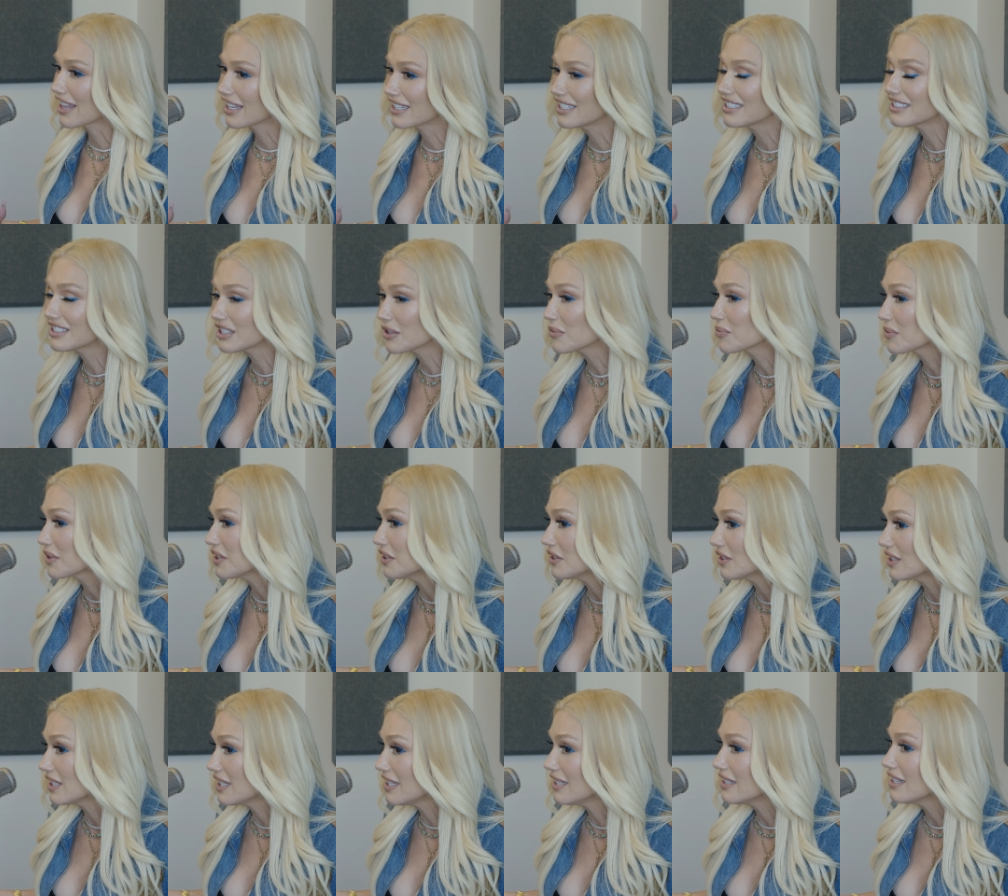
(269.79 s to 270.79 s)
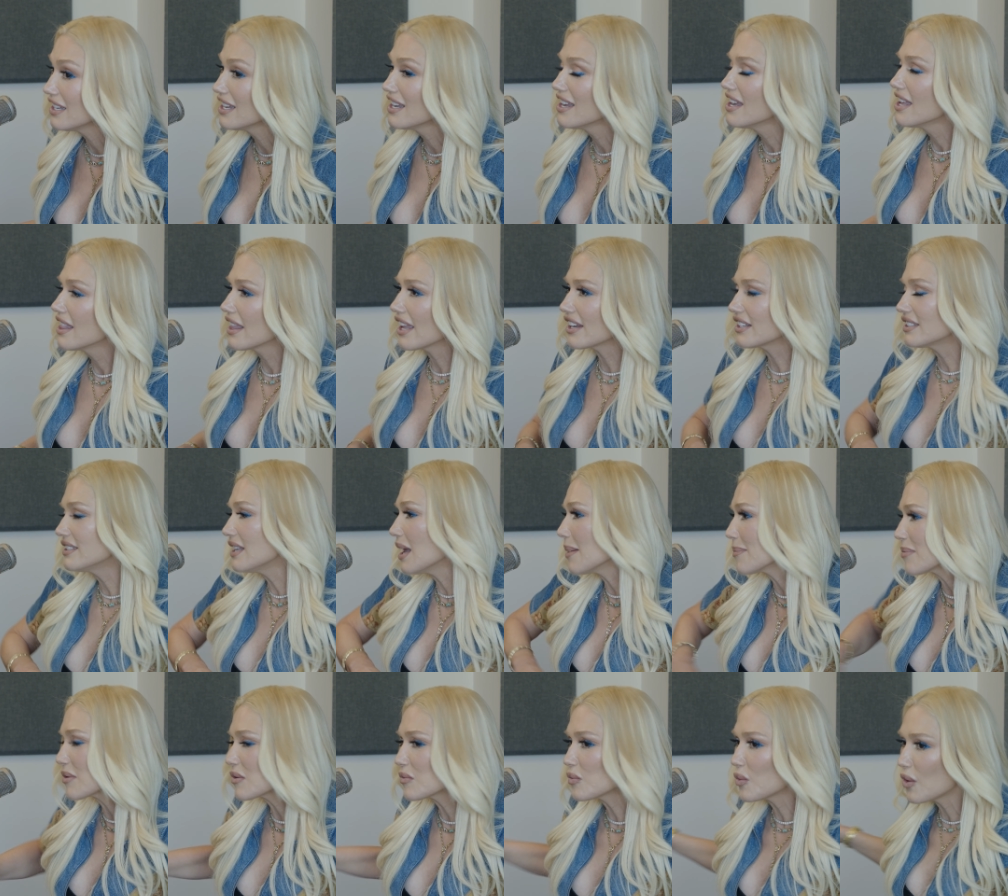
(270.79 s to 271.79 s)
Like he's, he's a the real cowboy. He, like
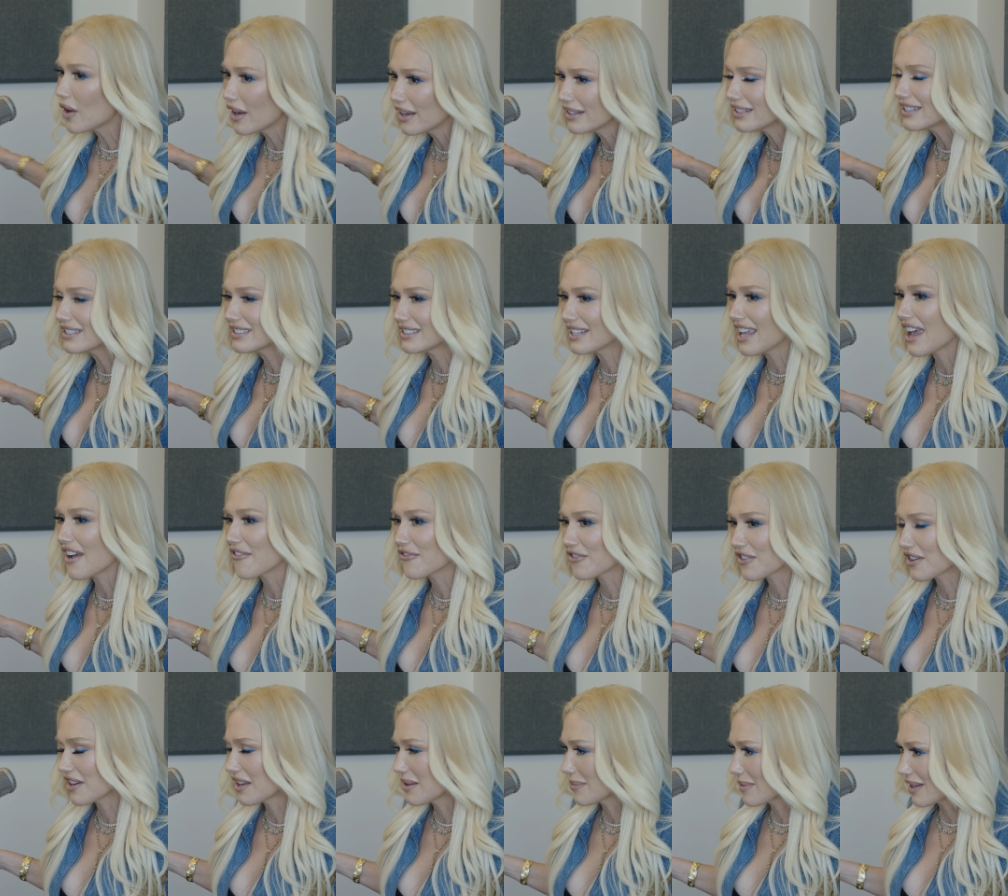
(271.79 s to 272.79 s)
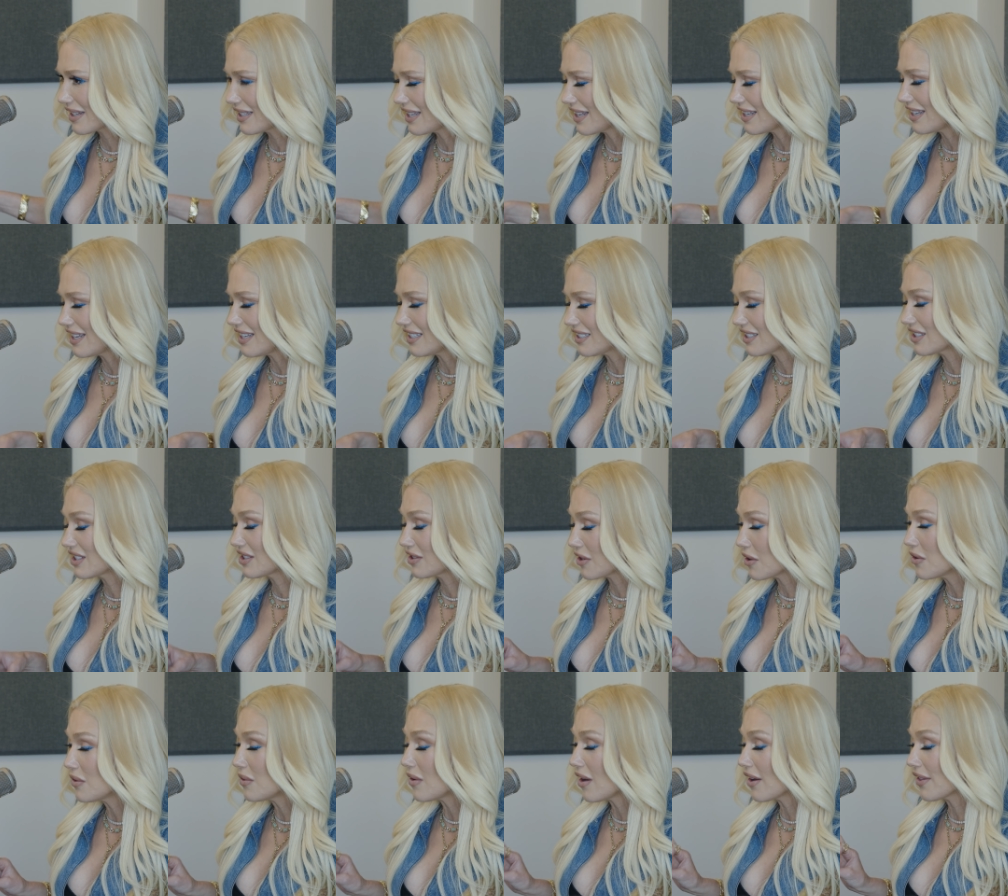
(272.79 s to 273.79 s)
number one is that for him. Like and it's
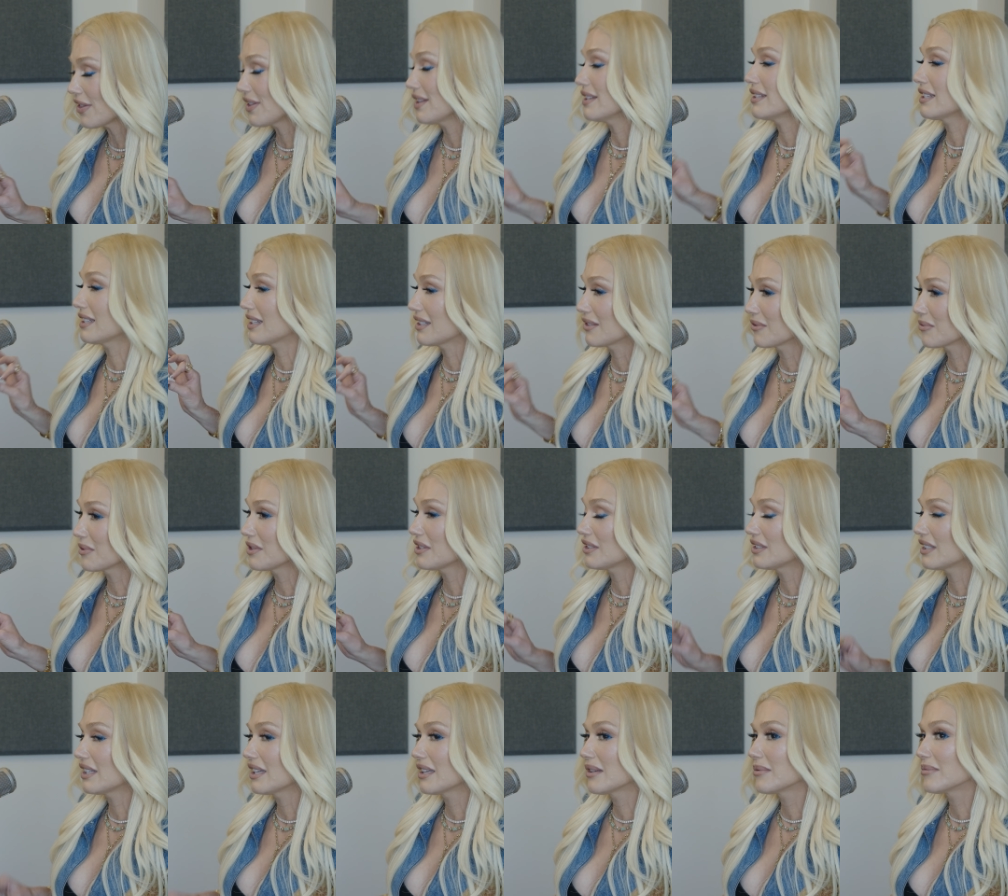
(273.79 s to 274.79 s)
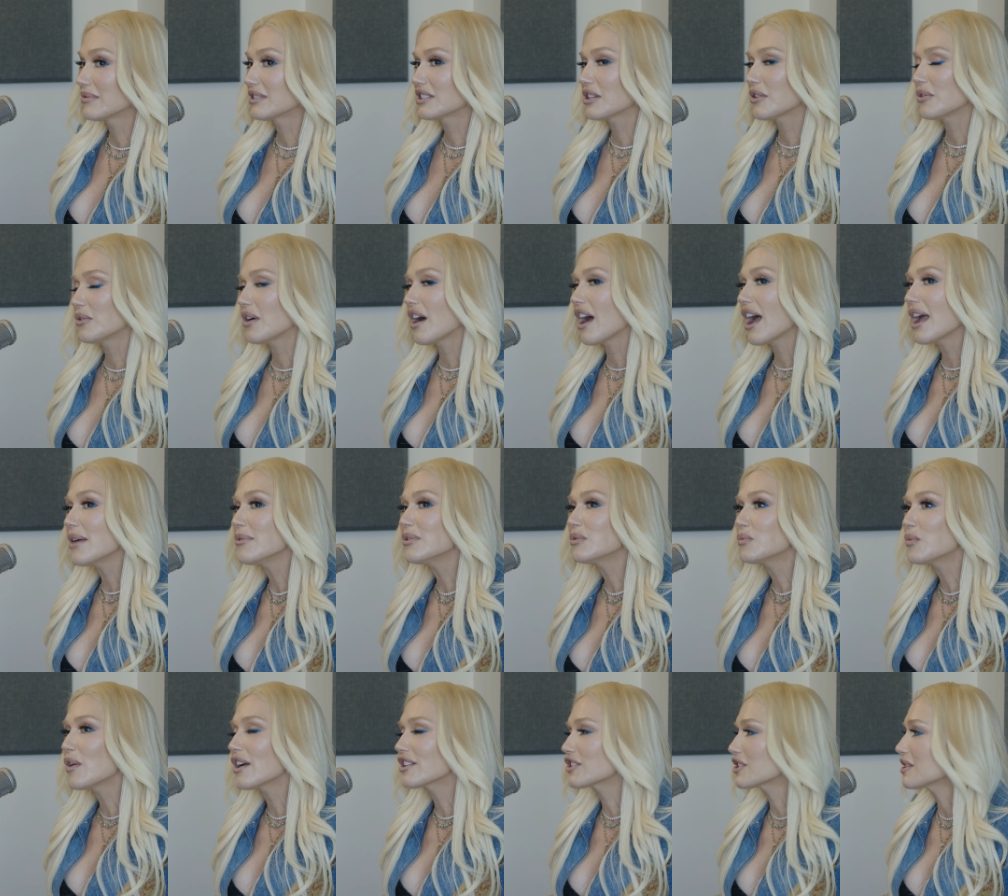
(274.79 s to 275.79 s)
so authentic and real to him. So I would
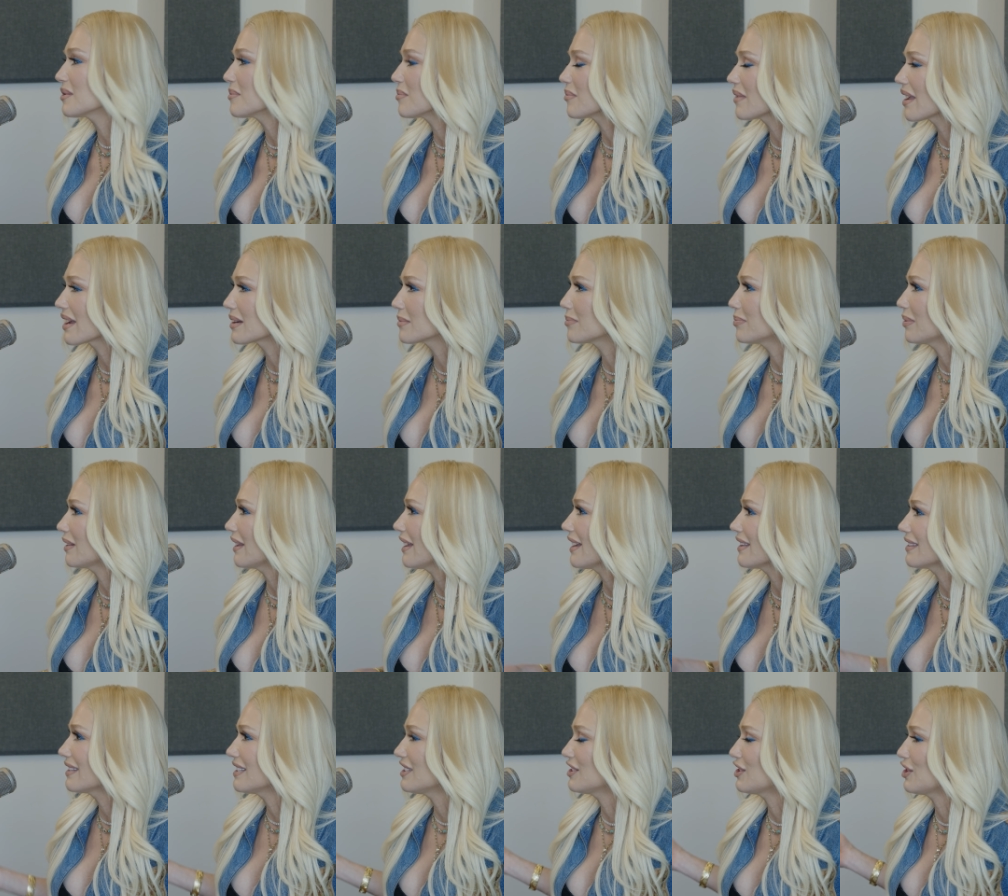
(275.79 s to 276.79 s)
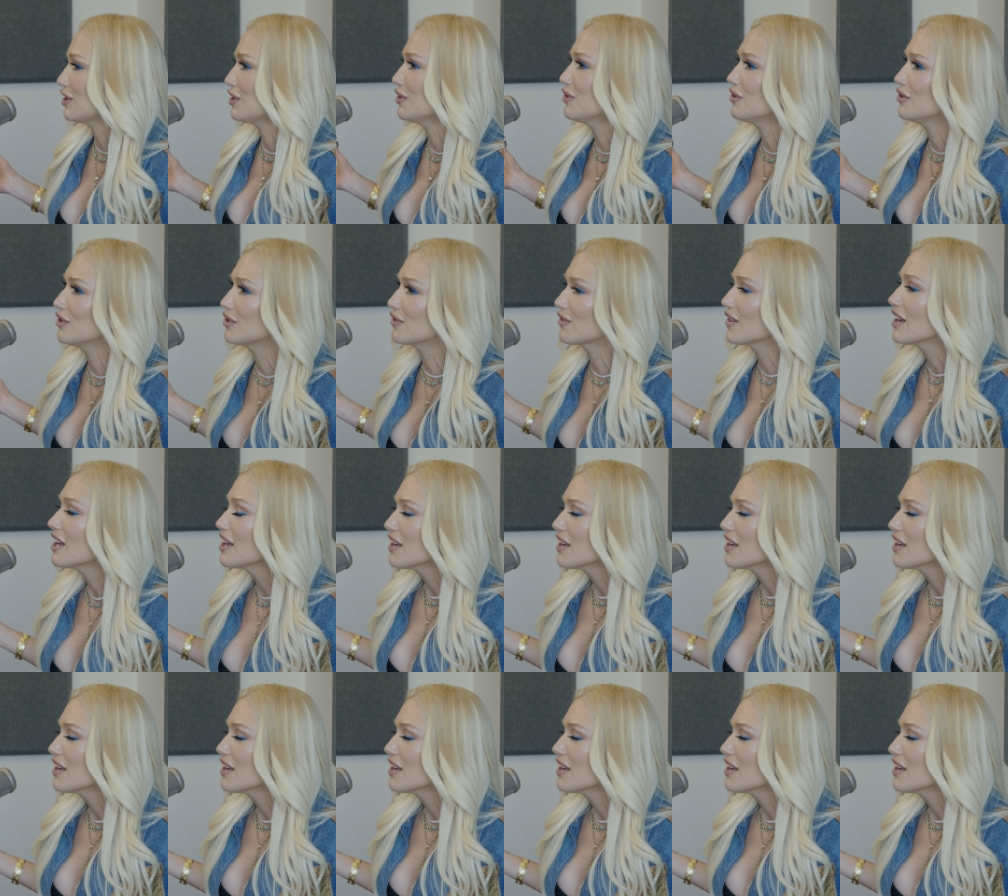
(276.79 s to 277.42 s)
watch him like plant these huge